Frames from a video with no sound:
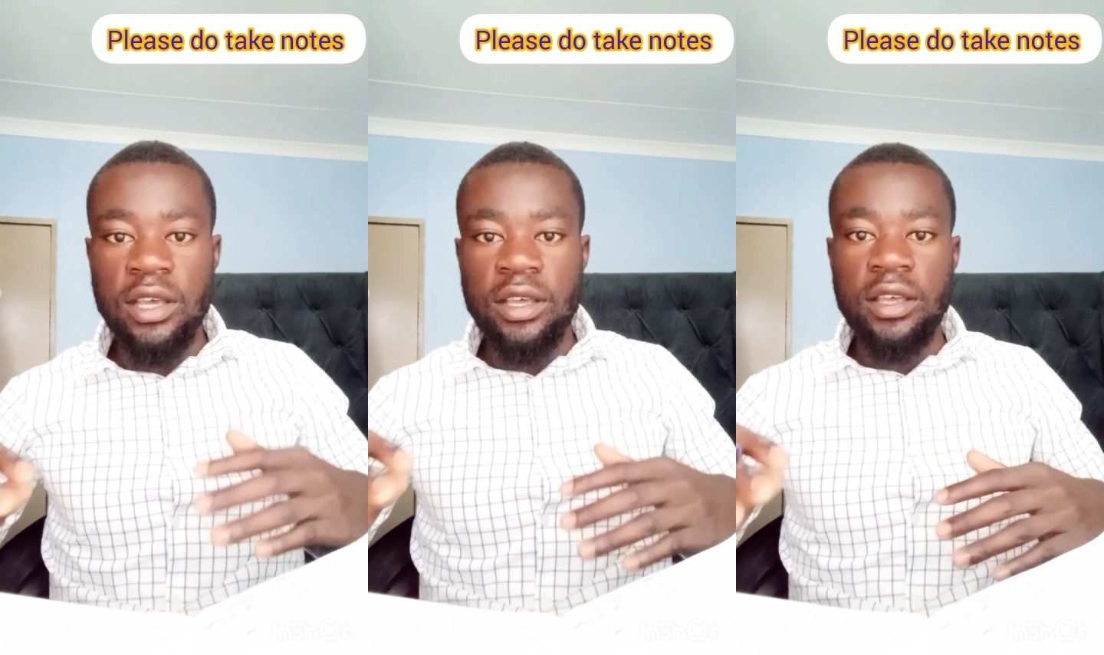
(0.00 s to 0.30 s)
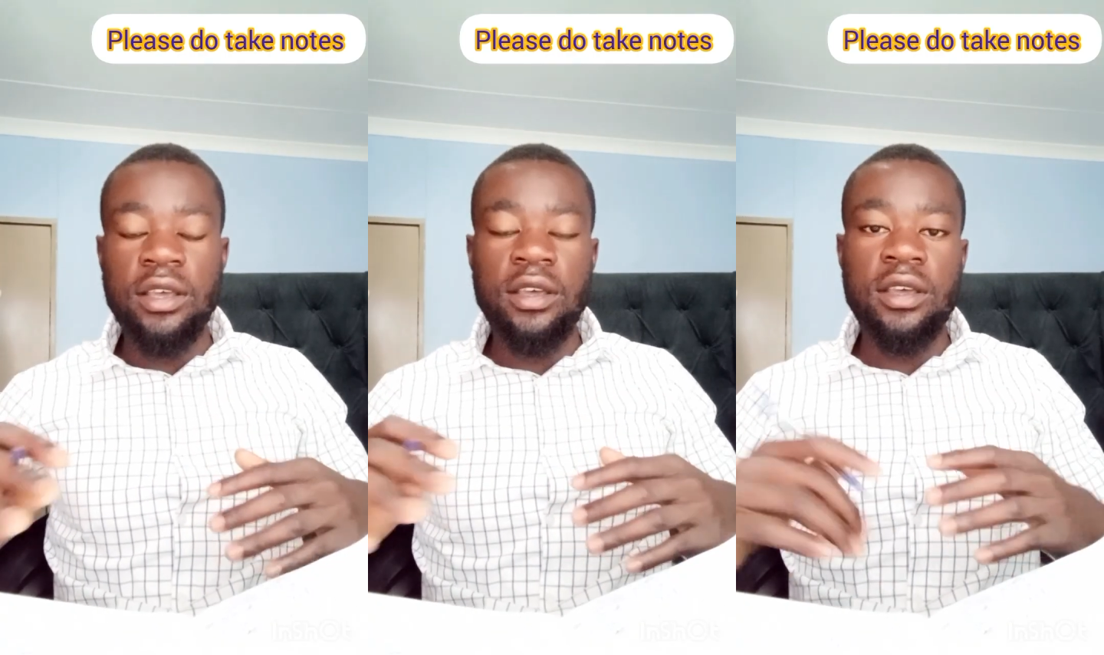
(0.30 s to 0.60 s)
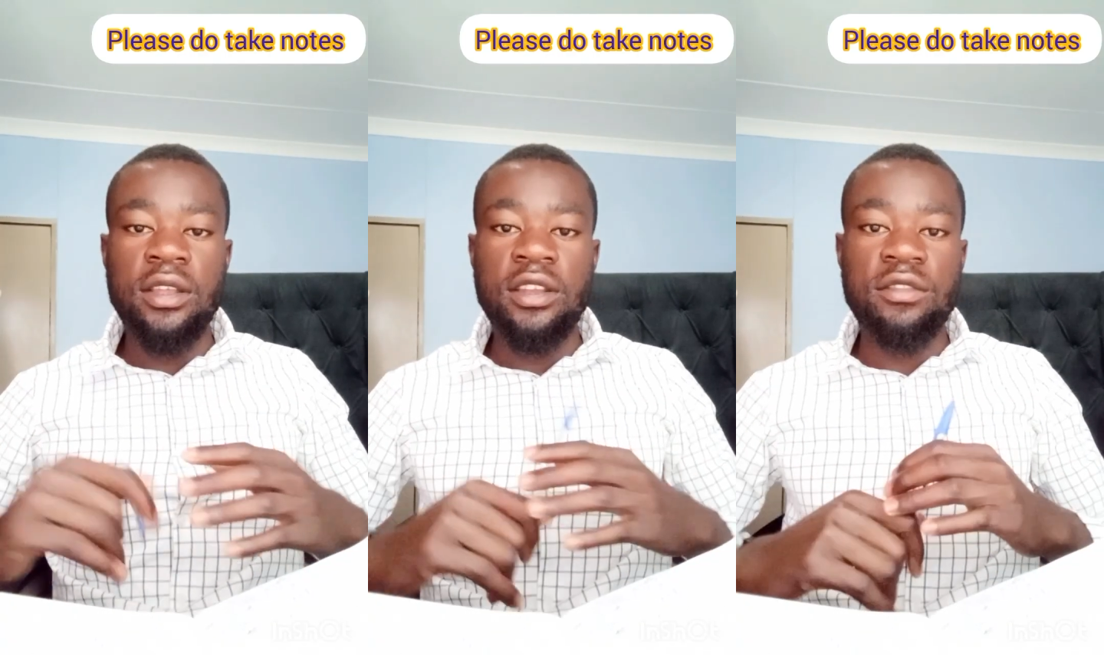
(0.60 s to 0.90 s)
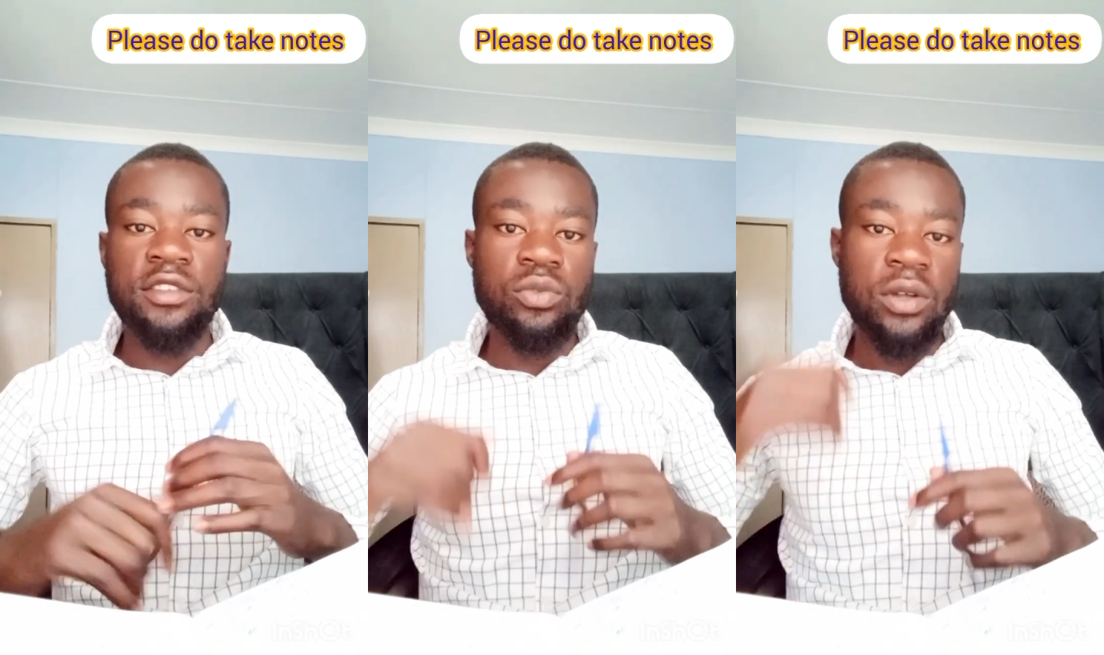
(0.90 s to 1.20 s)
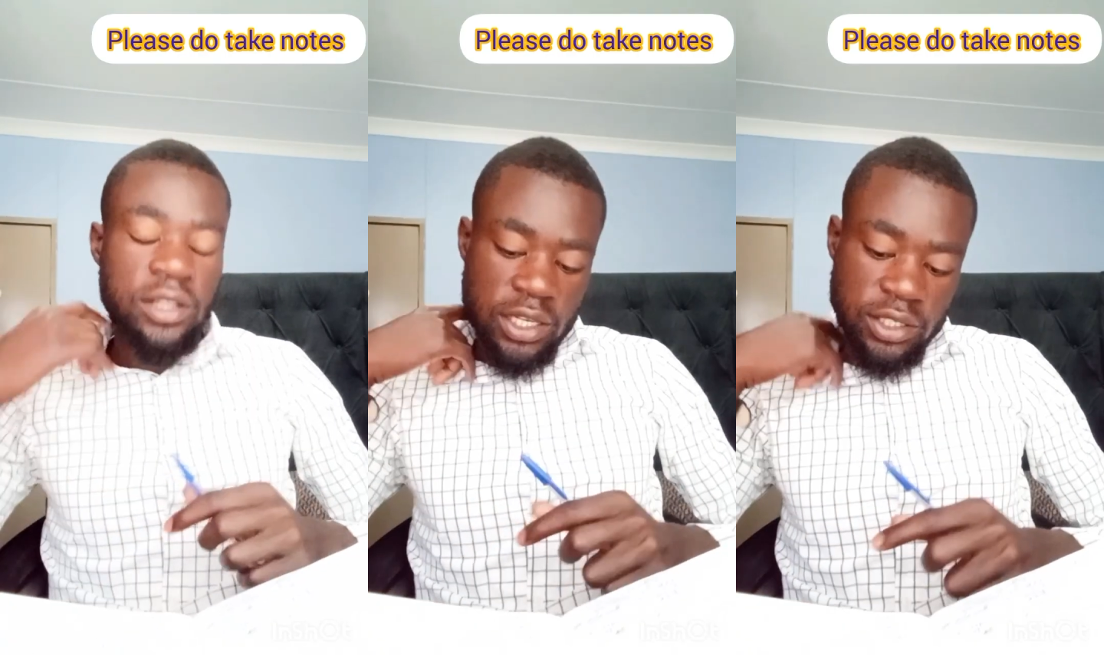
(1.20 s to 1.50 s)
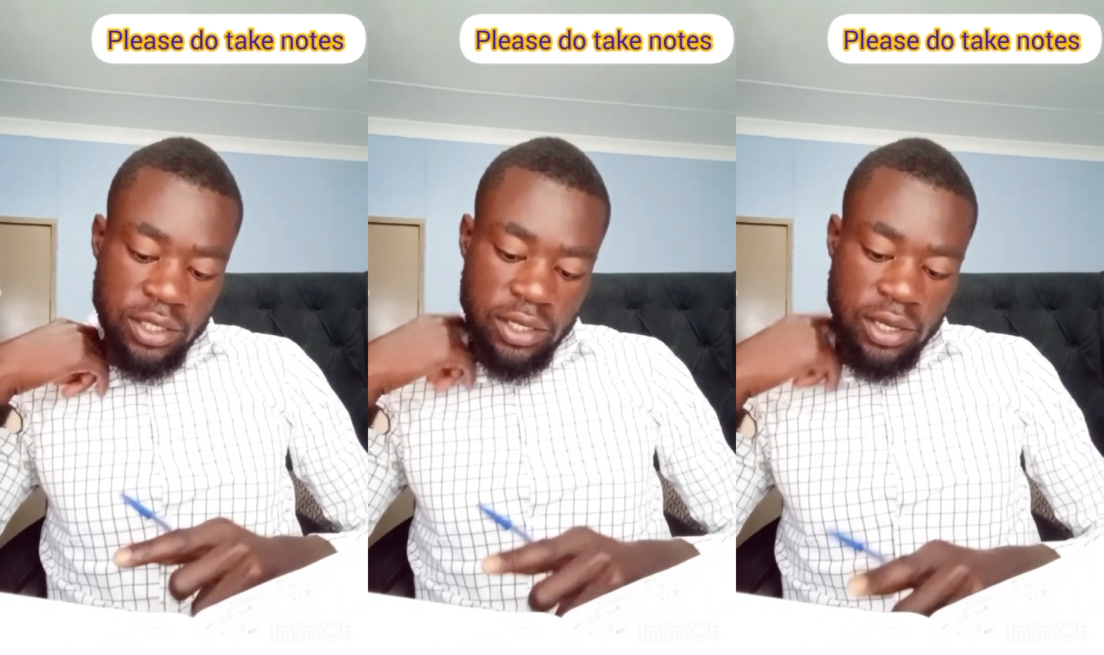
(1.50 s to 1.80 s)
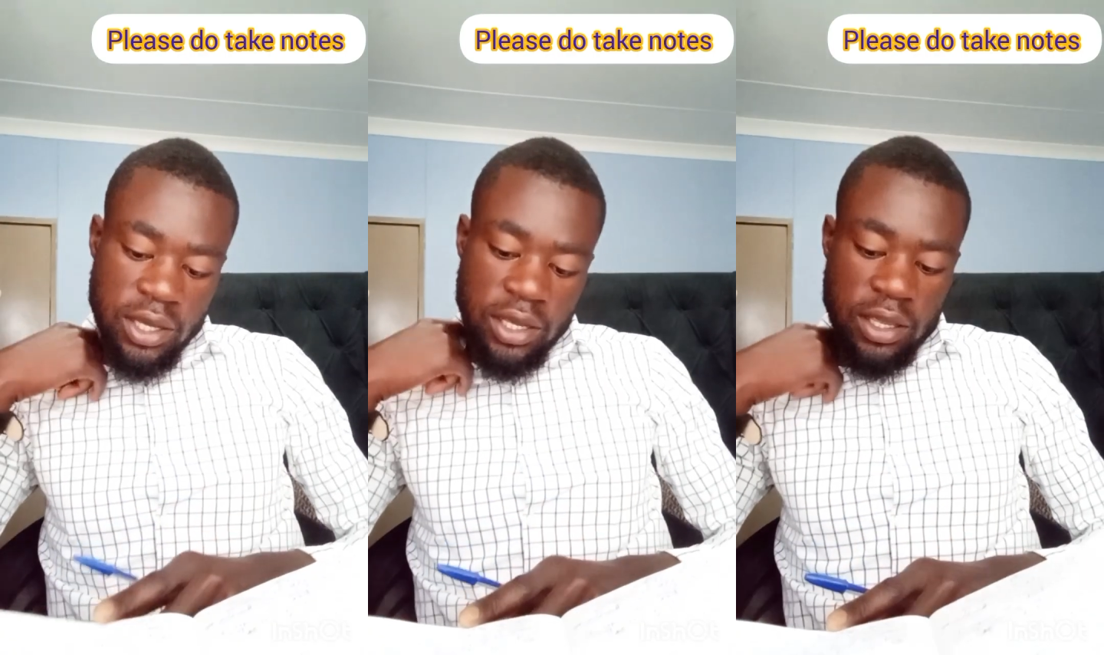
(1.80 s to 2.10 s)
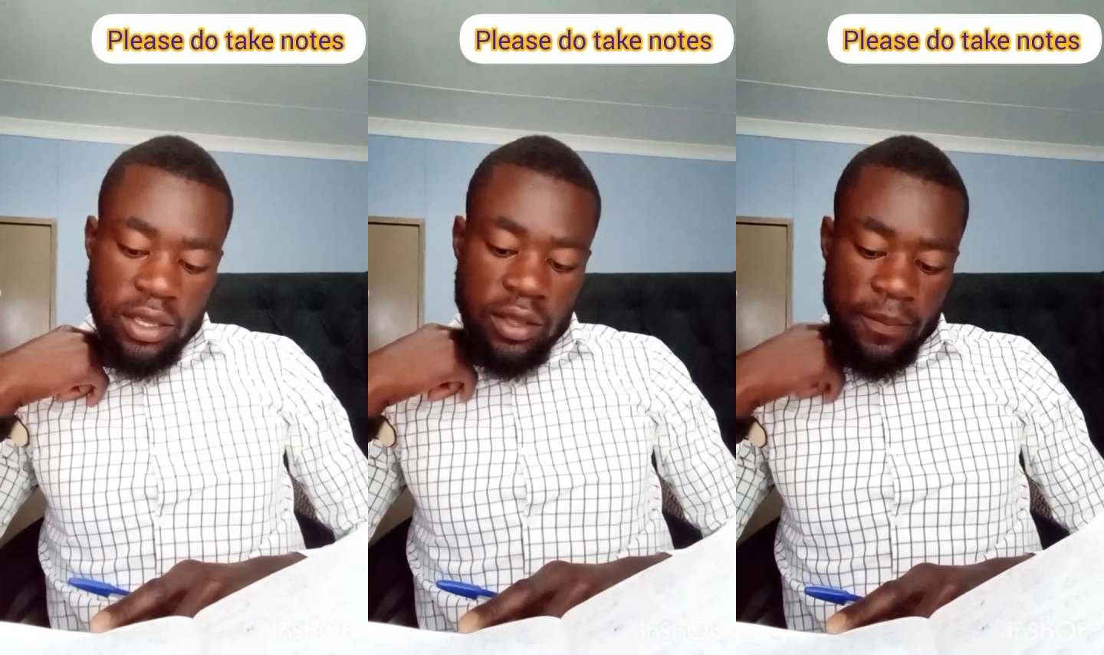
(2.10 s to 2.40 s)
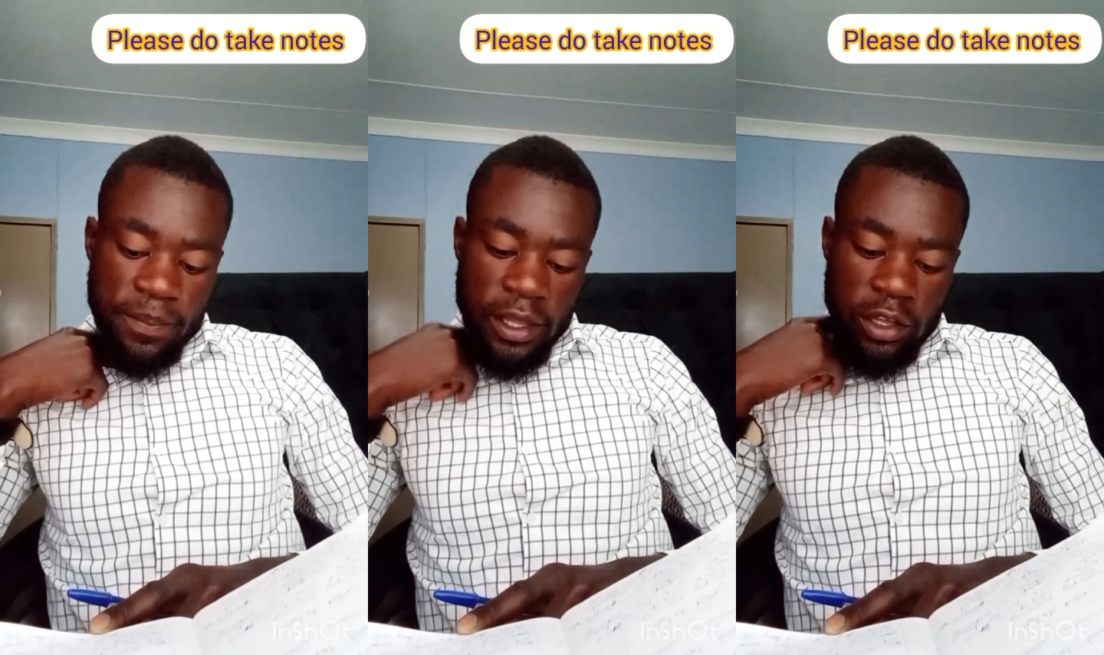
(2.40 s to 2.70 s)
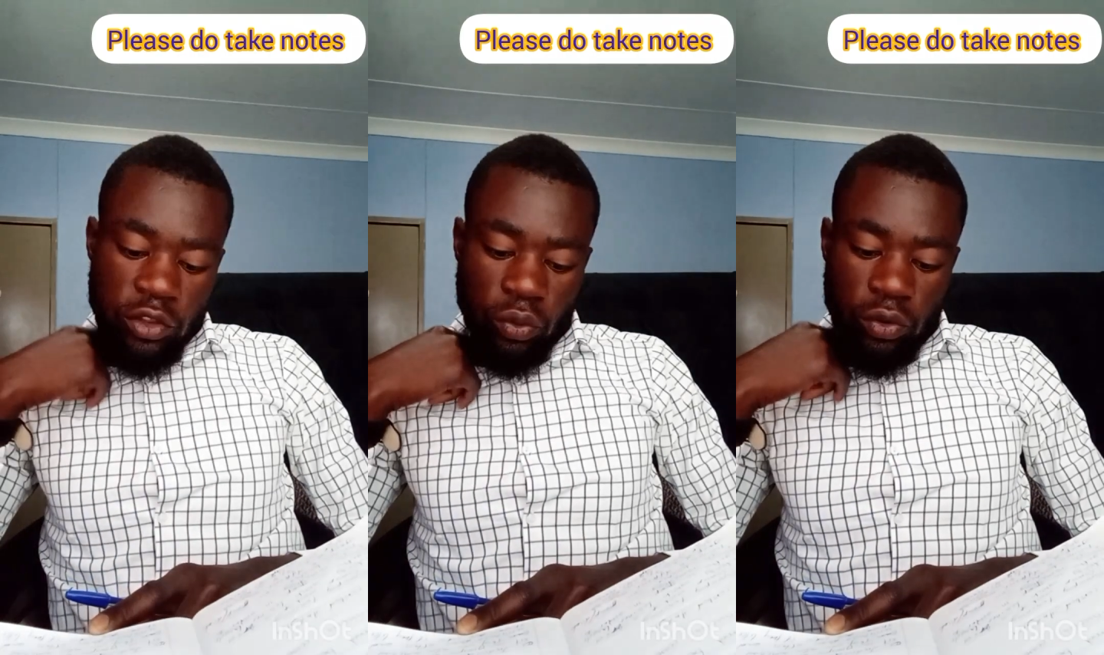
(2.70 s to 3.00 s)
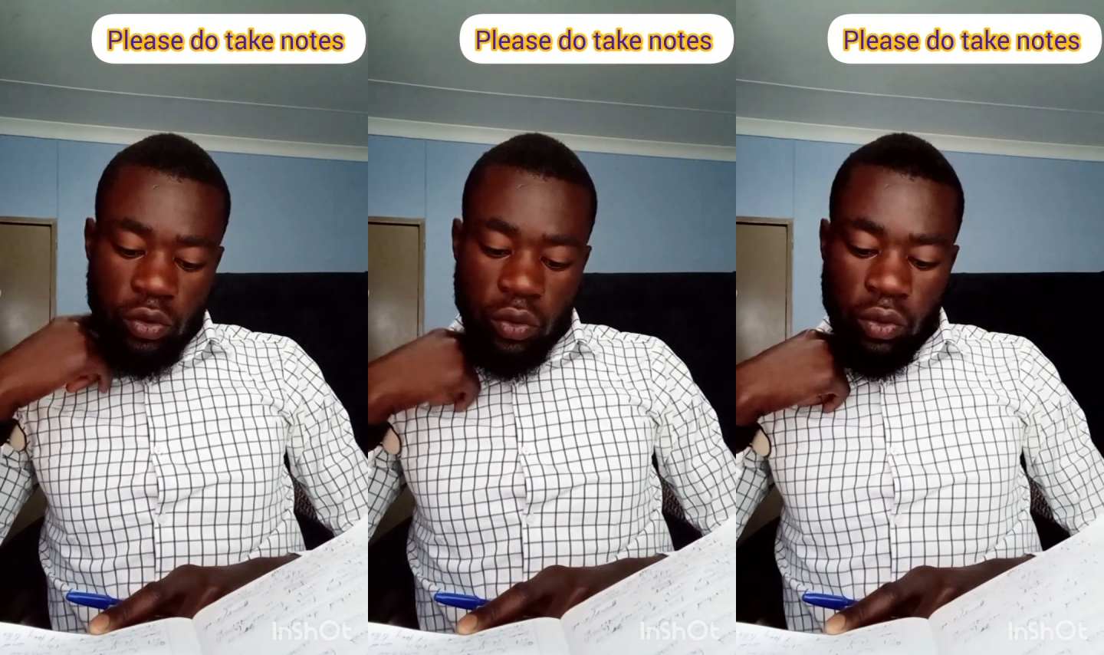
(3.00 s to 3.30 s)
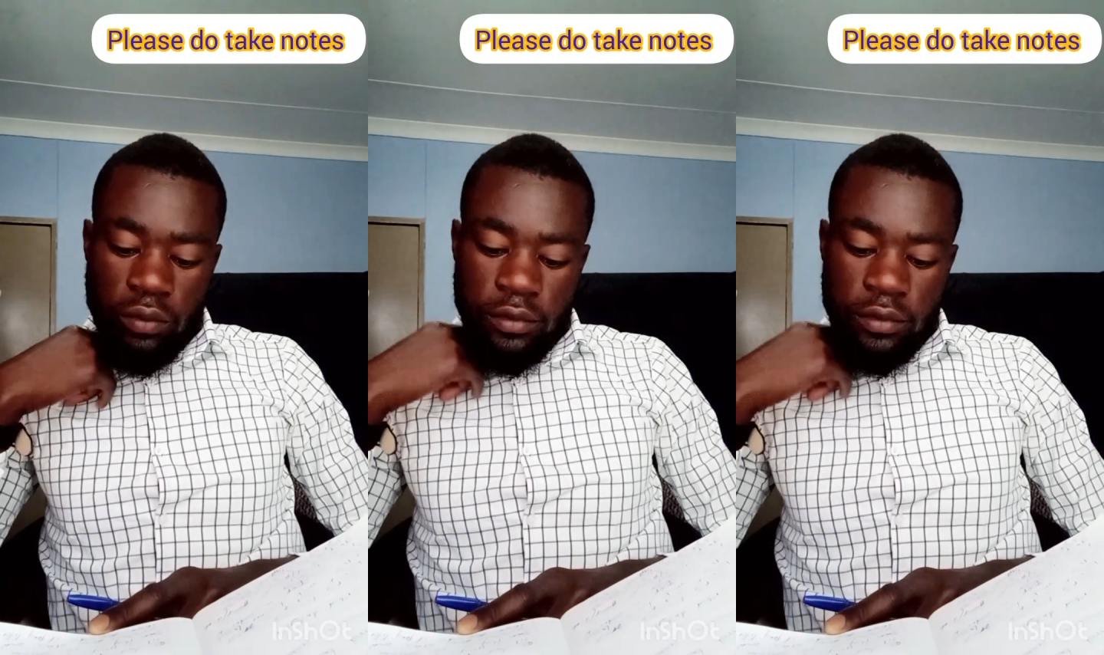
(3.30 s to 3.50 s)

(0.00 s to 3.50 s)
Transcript: an individual task to do.